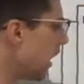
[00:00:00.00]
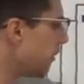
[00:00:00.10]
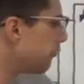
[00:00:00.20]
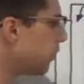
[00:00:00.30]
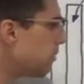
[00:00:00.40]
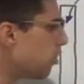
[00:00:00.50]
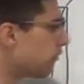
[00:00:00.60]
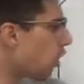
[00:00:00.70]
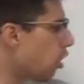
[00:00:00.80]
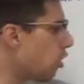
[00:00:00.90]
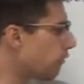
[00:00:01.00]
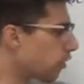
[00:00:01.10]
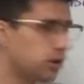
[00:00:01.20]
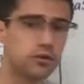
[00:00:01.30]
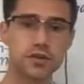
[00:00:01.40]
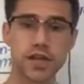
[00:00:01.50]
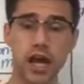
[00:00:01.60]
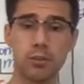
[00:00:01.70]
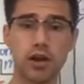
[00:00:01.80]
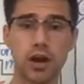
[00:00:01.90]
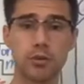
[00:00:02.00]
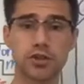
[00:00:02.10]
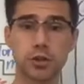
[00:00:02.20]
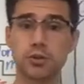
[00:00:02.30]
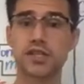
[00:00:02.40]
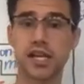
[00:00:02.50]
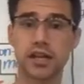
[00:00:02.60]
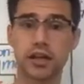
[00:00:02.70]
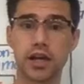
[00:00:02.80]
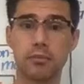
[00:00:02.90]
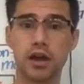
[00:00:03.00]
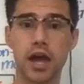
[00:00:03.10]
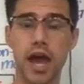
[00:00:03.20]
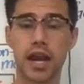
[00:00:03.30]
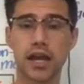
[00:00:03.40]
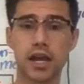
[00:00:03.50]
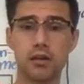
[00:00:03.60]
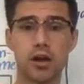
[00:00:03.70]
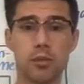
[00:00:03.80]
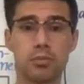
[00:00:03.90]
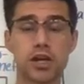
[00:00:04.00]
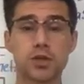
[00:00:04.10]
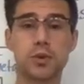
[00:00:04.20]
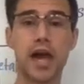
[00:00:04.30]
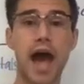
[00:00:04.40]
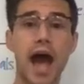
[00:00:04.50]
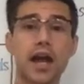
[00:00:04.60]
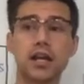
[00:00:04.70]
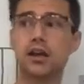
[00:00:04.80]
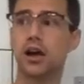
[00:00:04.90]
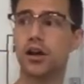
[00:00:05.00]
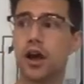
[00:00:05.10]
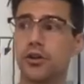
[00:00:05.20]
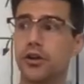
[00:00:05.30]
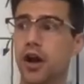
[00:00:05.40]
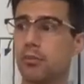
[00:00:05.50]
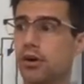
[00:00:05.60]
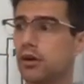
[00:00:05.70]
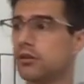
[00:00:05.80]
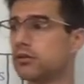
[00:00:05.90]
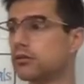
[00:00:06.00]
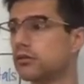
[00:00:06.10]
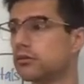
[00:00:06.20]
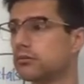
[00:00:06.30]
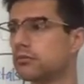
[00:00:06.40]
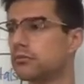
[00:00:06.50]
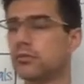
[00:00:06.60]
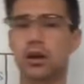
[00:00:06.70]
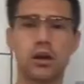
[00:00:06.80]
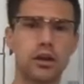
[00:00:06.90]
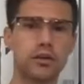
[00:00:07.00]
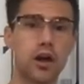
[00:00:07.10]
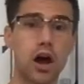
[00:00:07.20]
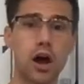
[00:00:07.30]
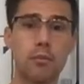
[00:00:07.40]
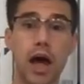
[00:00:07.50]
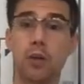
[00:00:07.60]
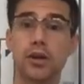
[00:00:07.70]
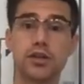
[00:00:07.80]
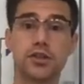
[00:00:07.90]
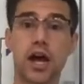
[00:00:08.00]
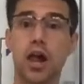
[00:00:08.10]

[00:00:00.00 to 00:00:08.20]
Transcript: if we move over to element number 2, it's helium. And again, because we added another number element to